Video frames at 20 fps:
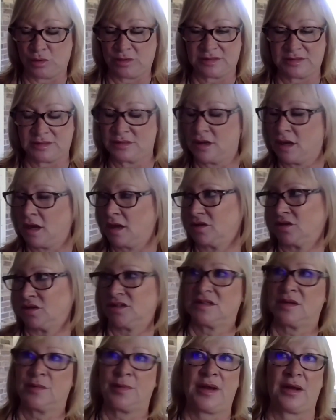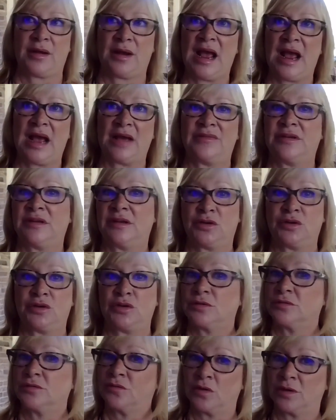it's not just about having a
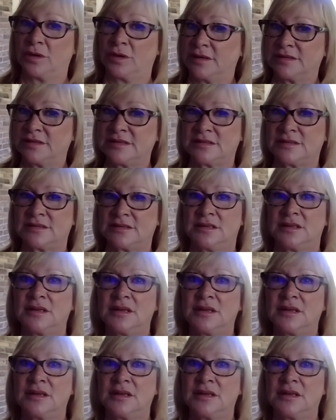good voice.